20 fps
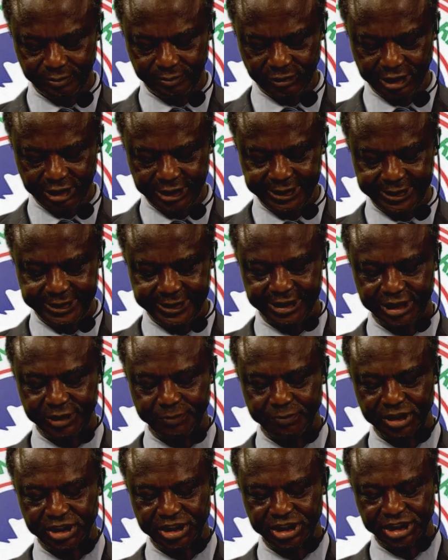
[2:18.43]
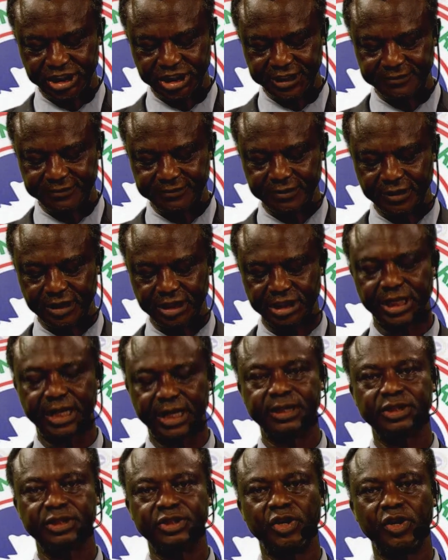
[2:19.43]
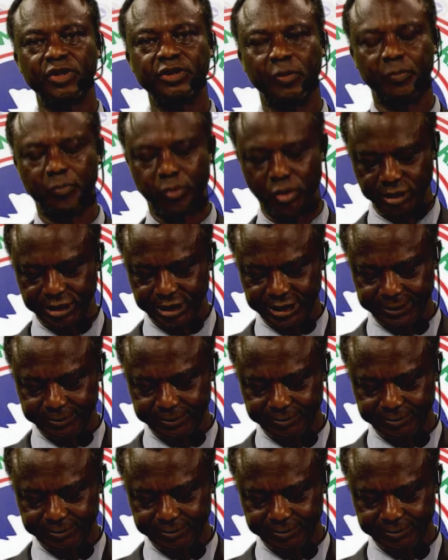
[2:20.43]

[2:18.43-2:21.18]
His mischief shall return upon him,